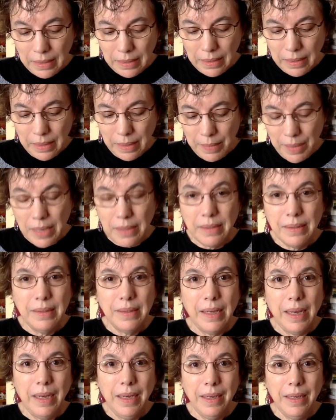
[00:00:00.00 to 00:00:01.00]
I'm not
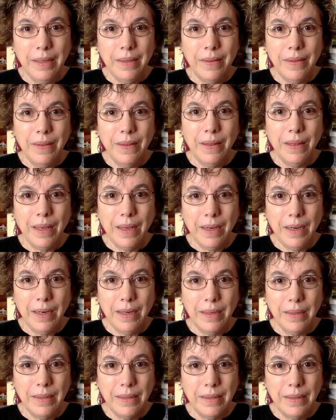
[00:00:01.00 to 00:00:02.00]
saying that
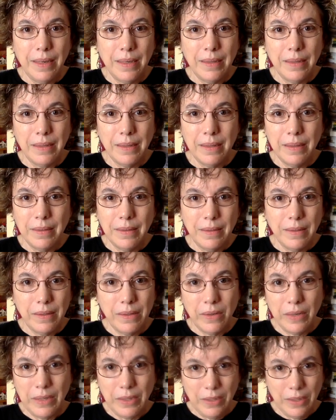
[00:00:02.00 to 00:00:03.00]
it doesn't
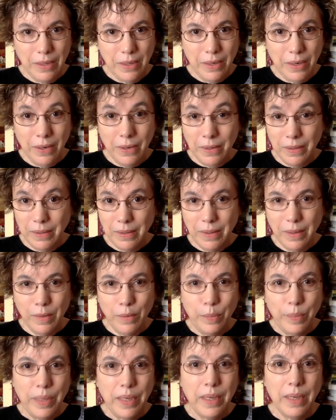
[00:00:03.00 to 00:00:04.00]
stretch the yarn a little
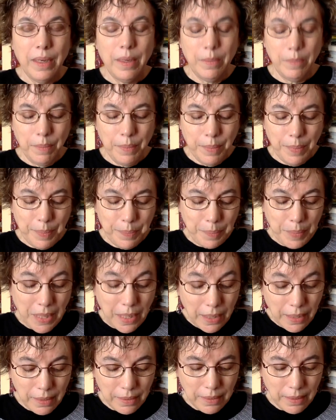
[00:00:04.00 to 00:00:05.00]
bit,
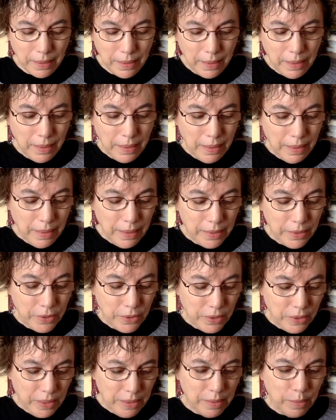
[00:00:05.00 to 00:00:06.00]
but it
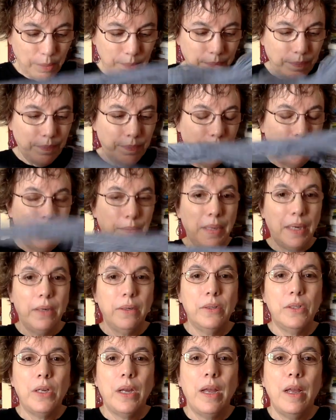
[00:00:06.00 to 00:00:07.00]
sure does a better
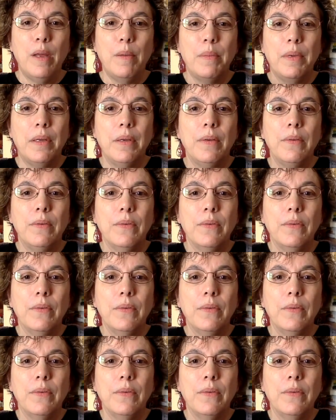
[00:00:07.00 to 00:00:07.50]
job of